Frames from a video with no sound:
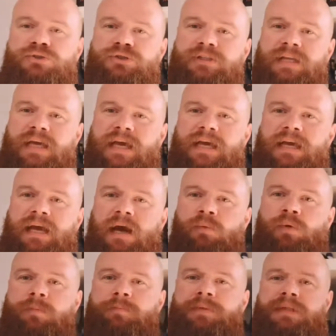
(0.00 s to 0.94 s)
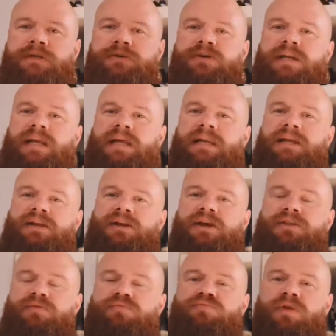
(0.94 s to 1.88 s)
today I will be looking at
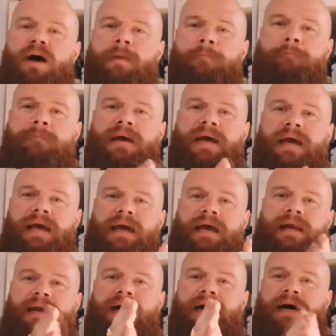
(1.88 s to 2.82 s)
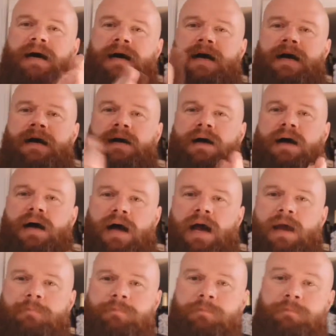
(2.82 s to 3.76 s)
another rum, and
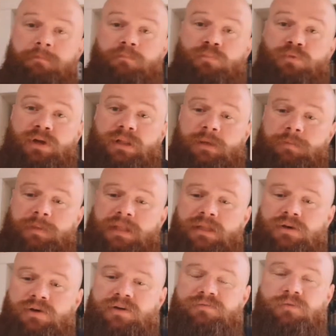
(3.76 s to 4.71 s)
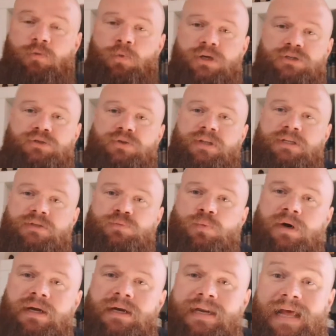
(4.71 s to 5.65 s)
I've really been looking forward to this
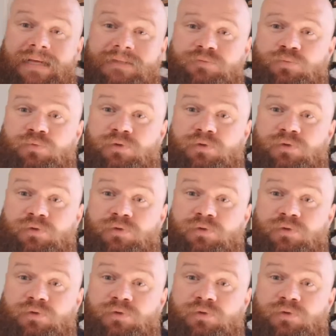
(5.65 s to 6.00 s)
one. It has